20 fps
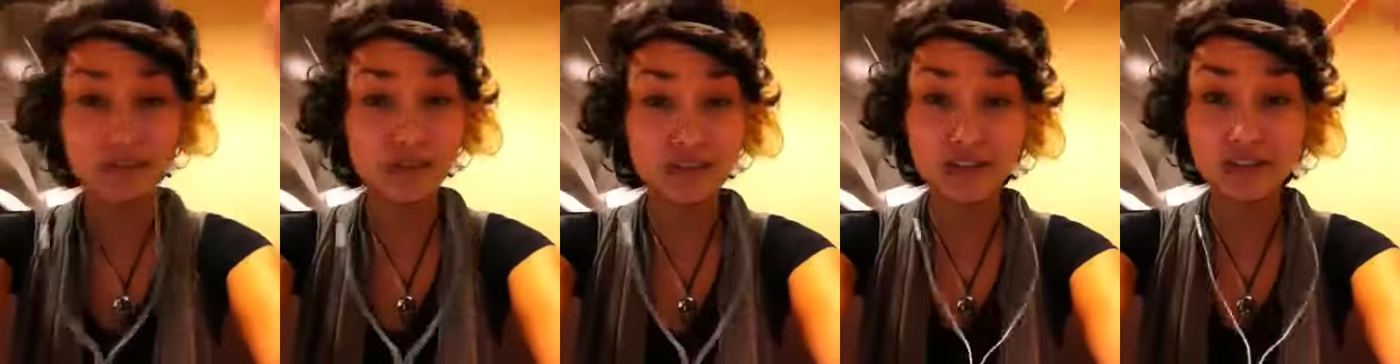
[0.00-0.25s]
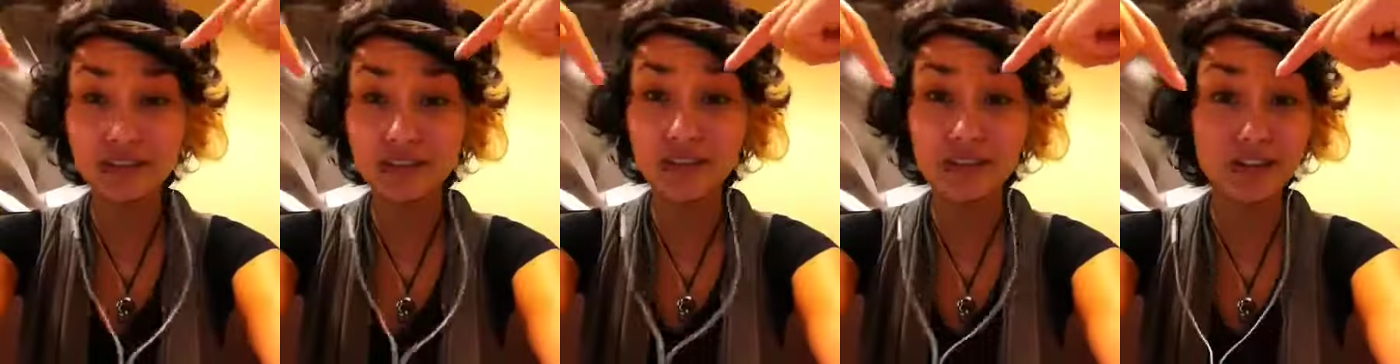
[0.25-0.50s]

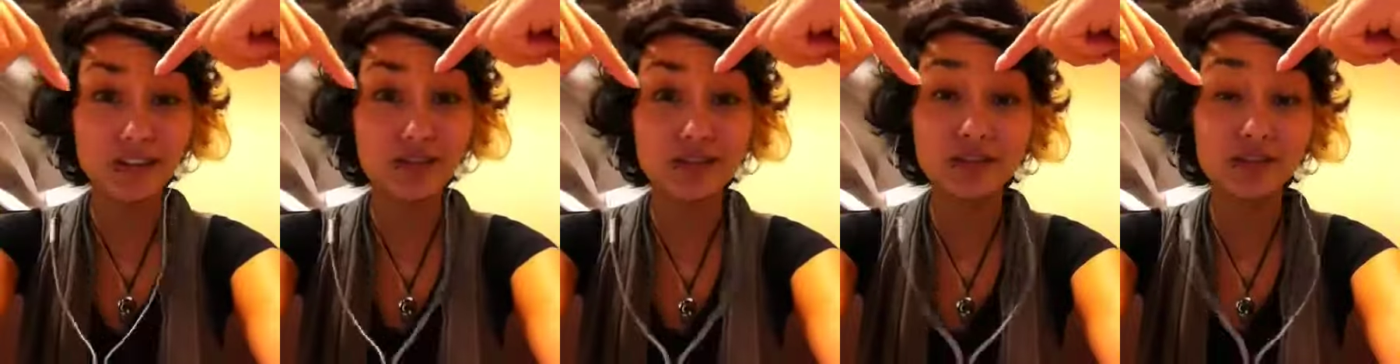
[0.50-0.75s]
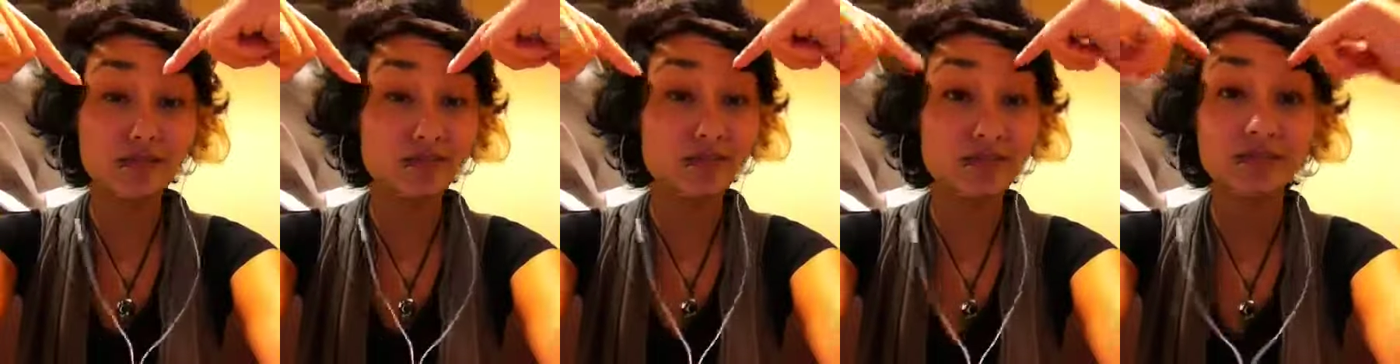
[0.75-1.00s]
See, there it
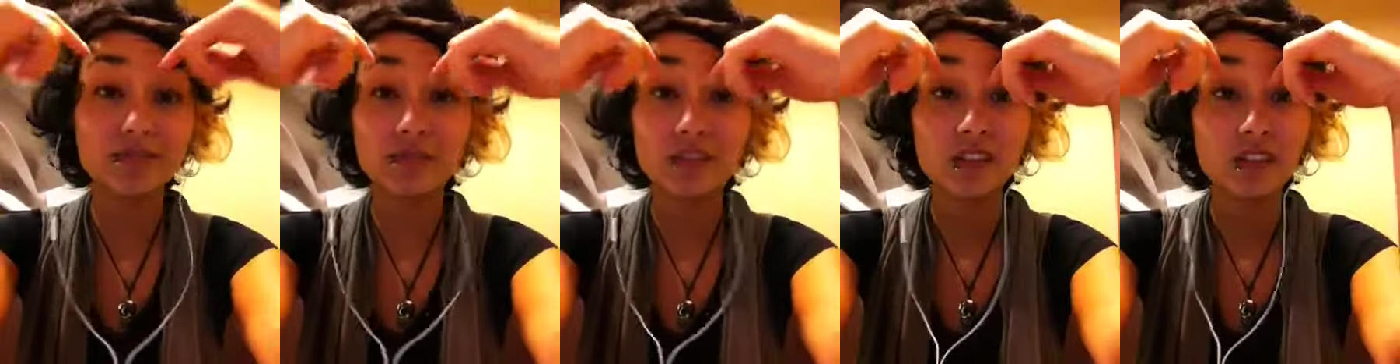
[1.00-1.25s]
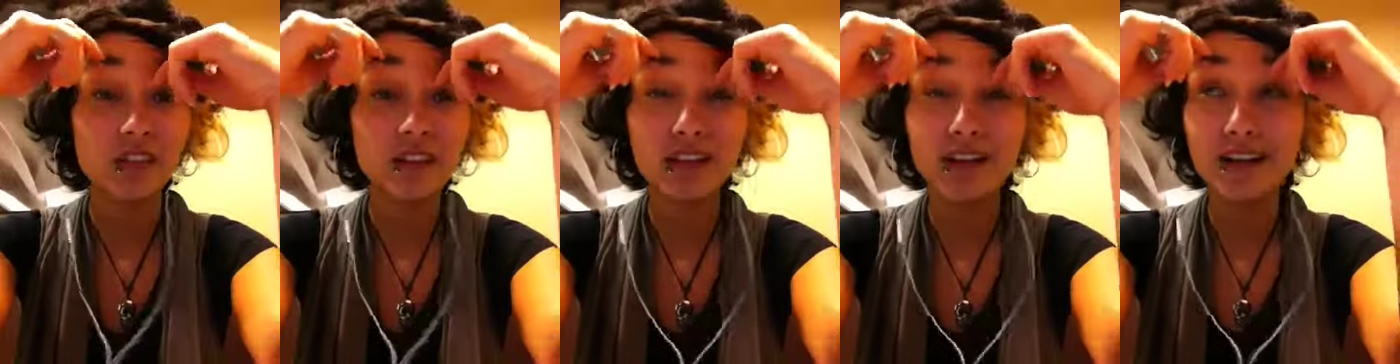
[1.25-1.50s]
goes.
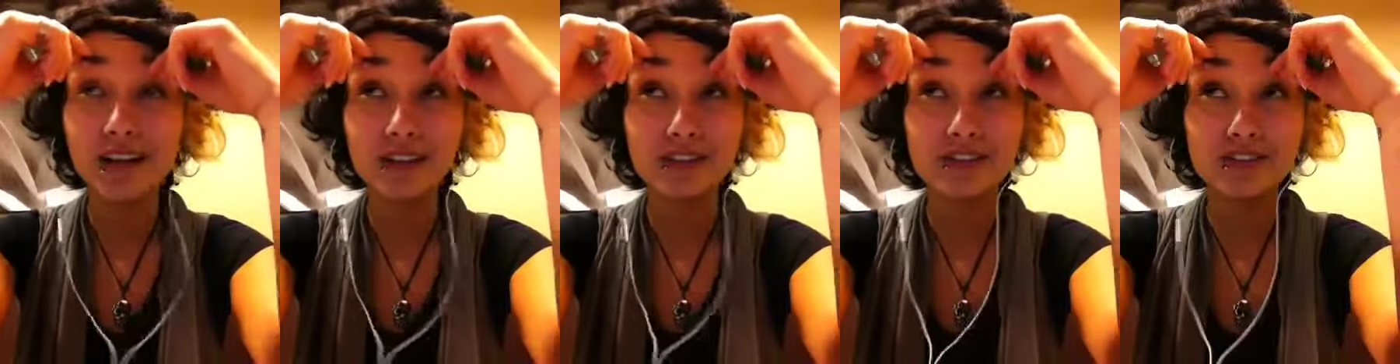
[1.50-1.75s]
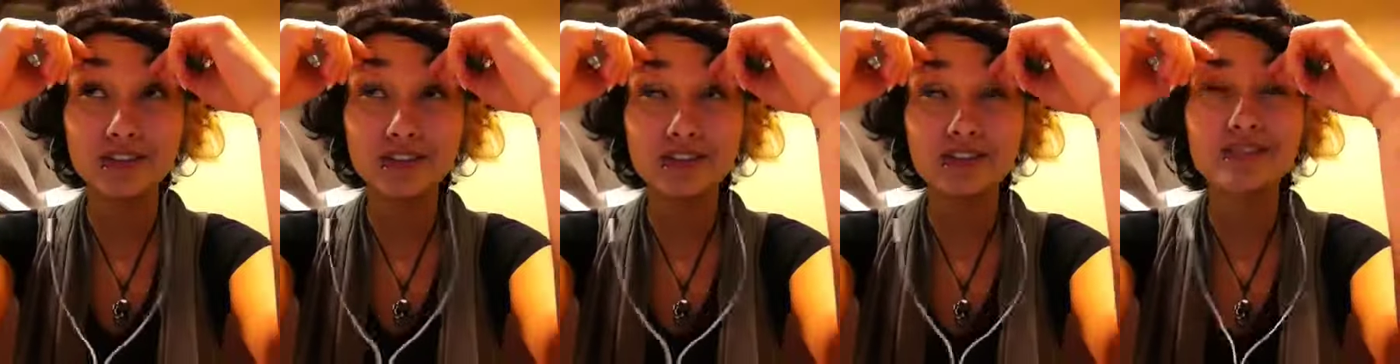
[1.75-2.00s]

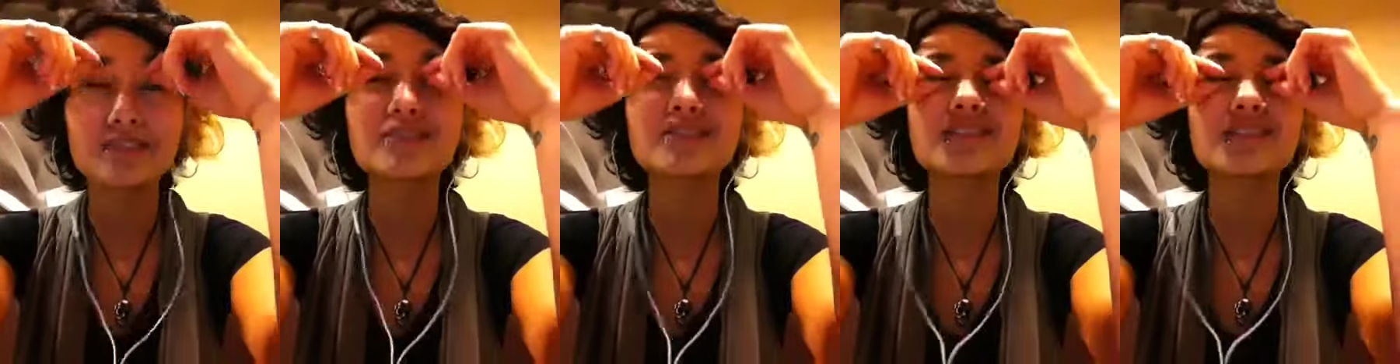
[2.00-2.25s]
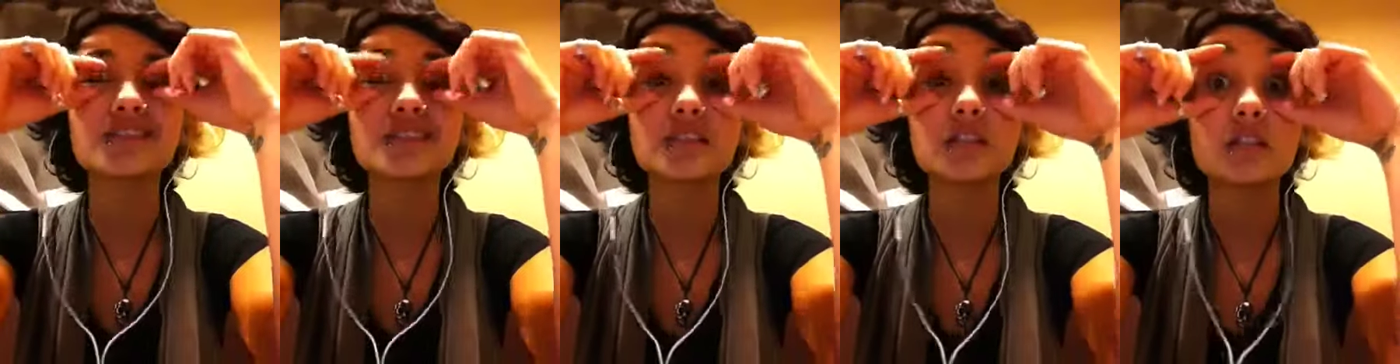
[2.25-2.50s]
Allergies.
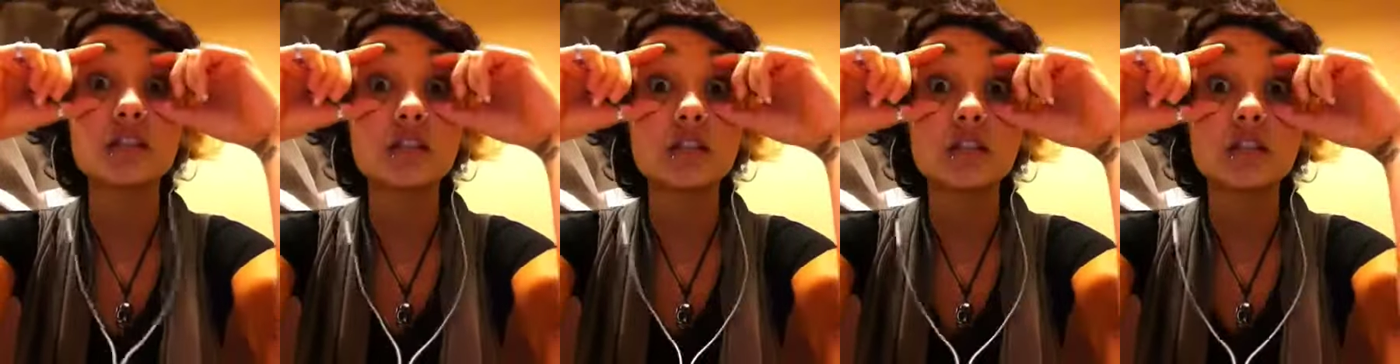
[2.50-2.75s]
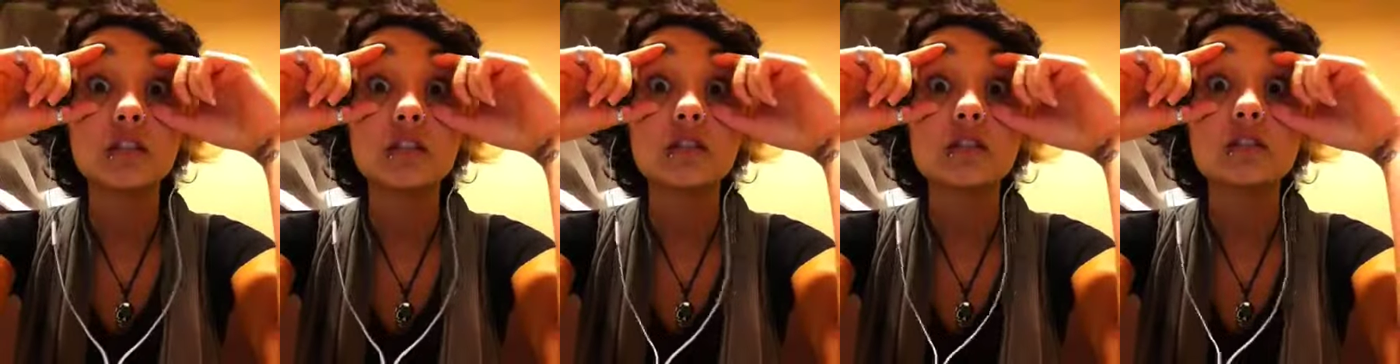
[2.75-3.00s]

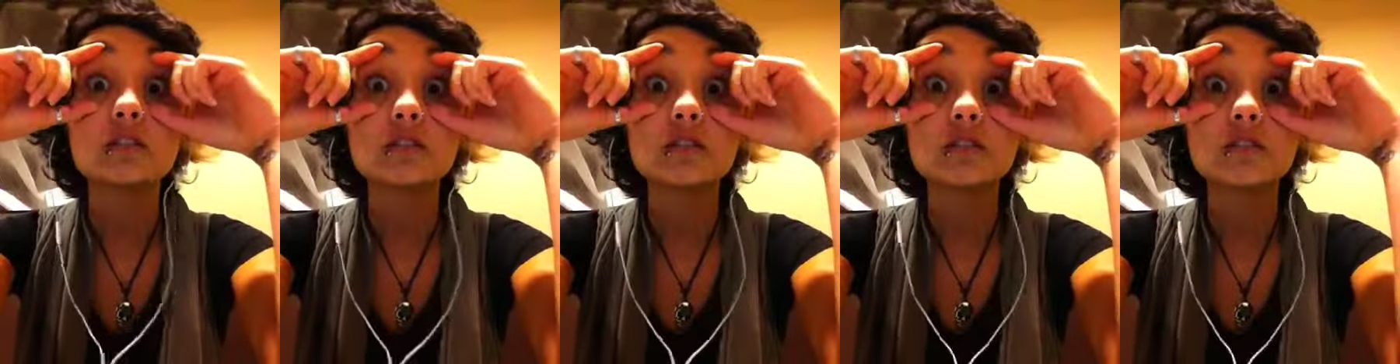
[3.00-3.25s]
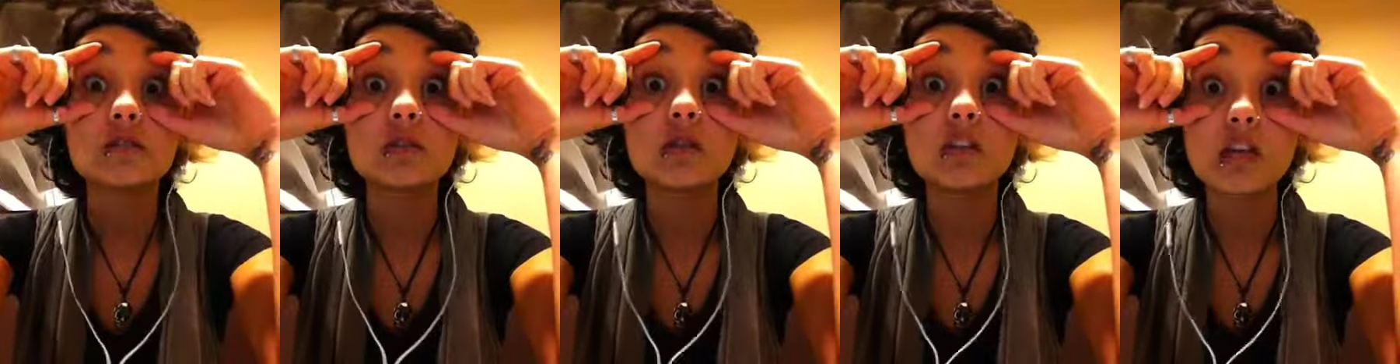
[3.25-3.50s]
This is
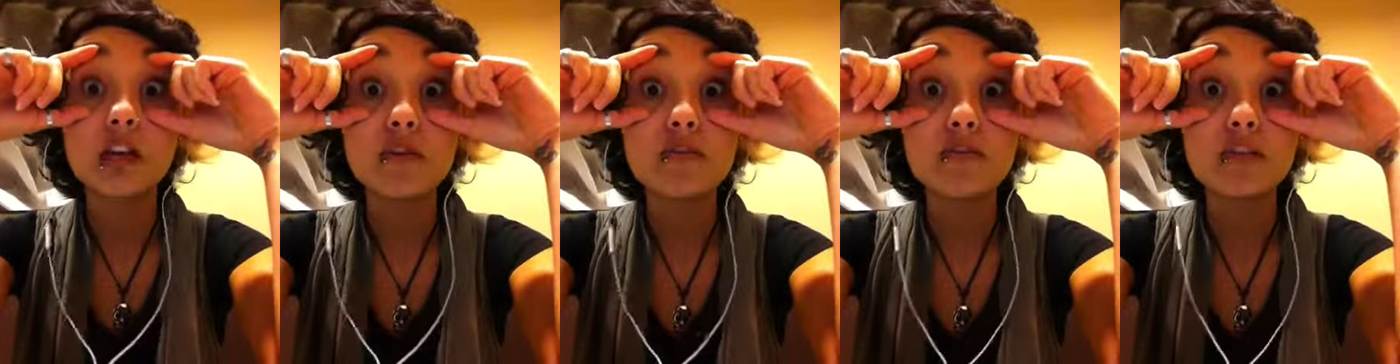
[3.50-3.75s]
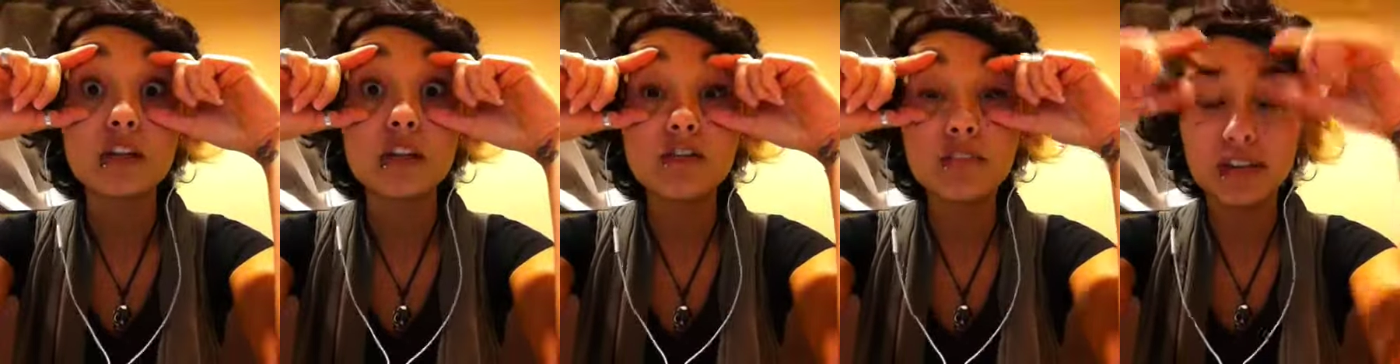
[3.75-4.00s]
what you get
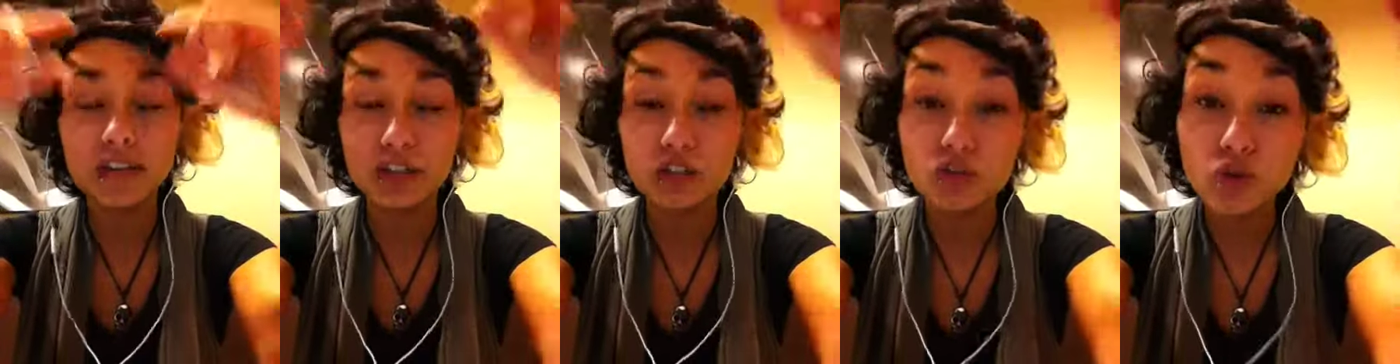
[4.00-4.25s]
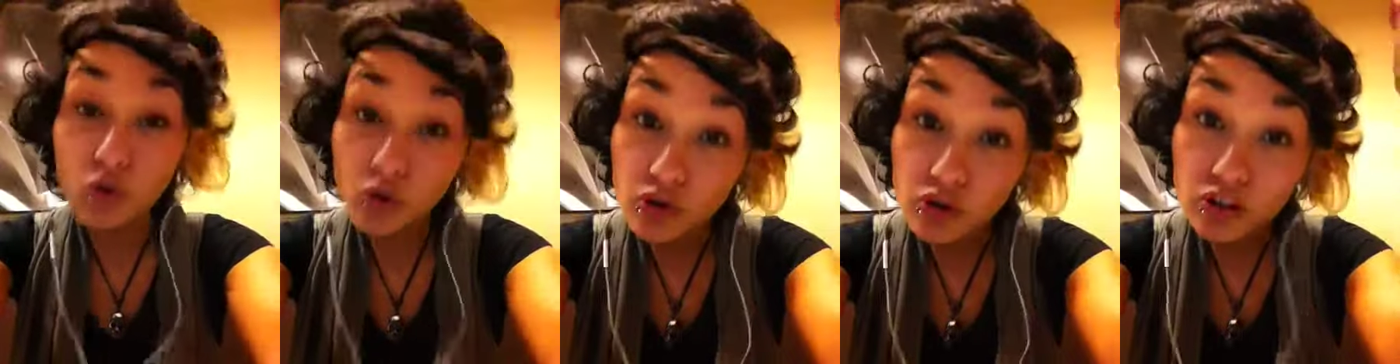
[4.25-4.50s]
for living in
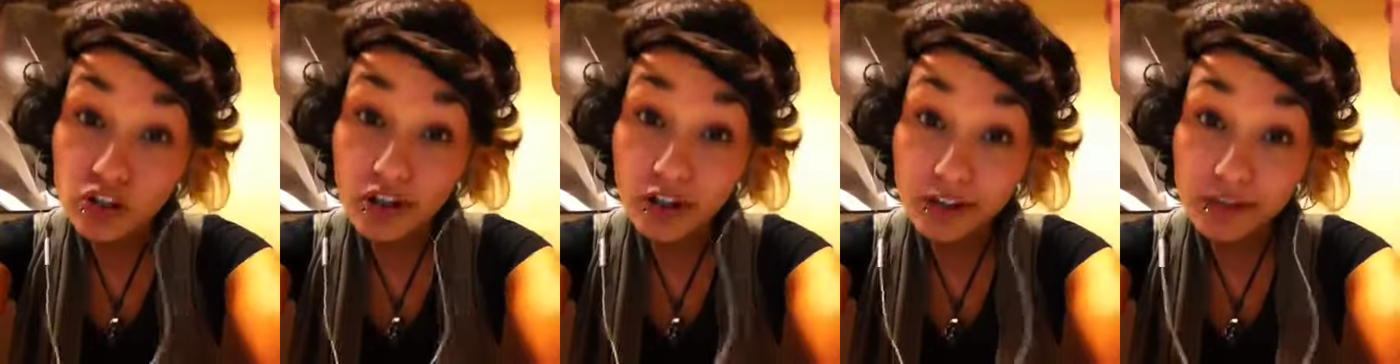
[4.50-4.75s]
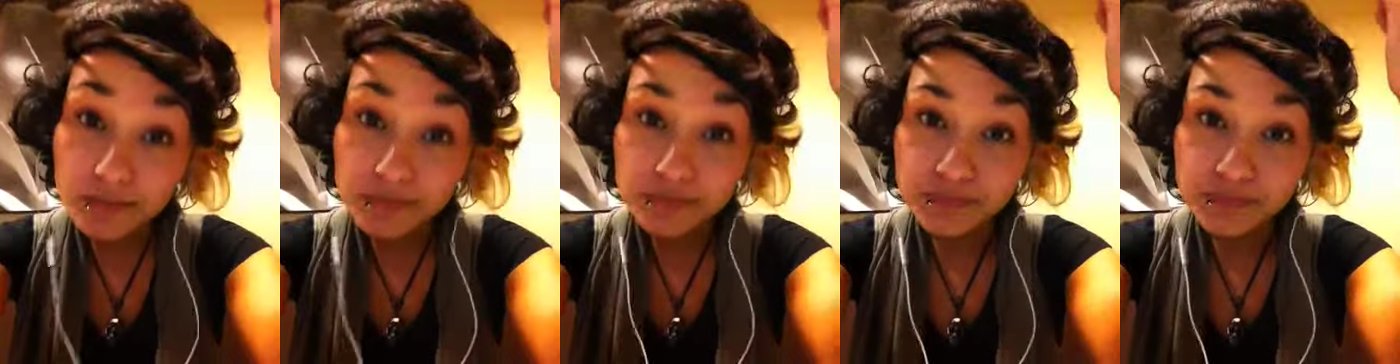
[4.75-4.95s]
Georgia.